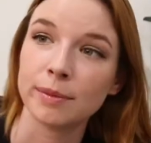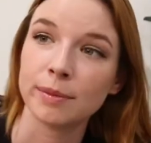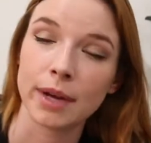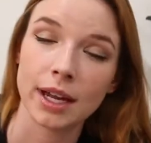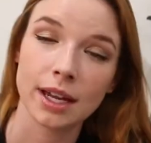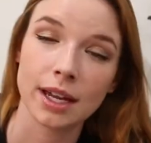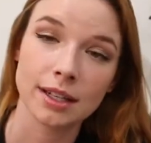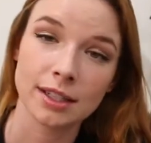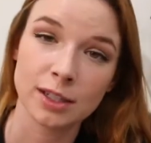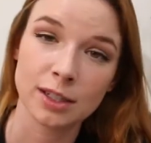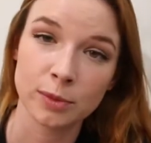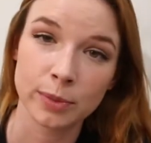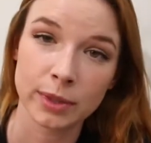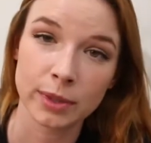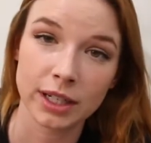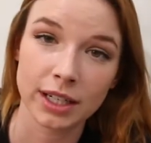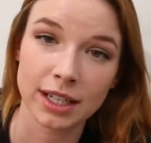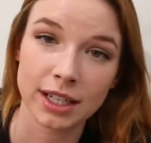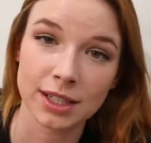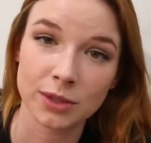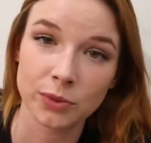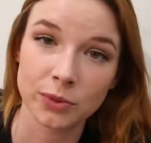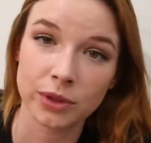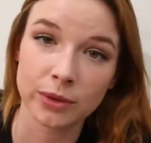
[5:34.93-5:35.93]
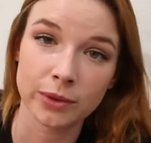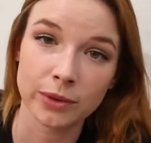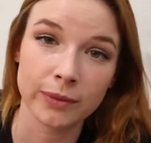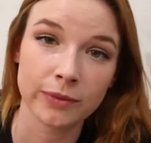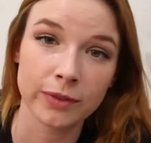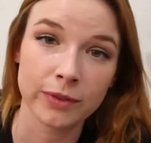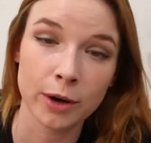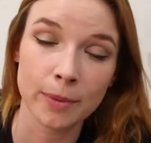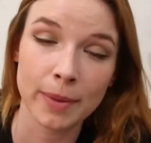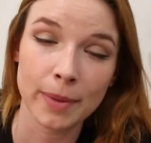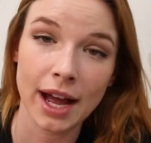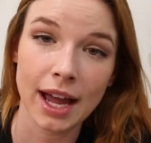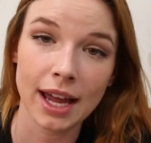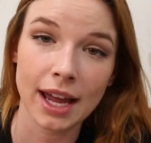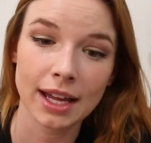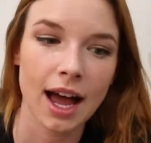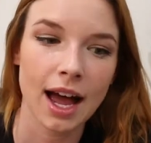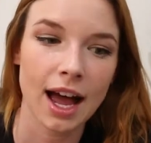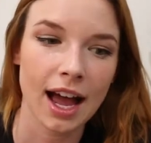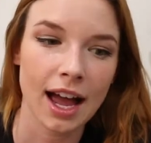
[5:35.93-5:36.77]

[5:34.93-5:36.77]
my experience with the RENPHO bike.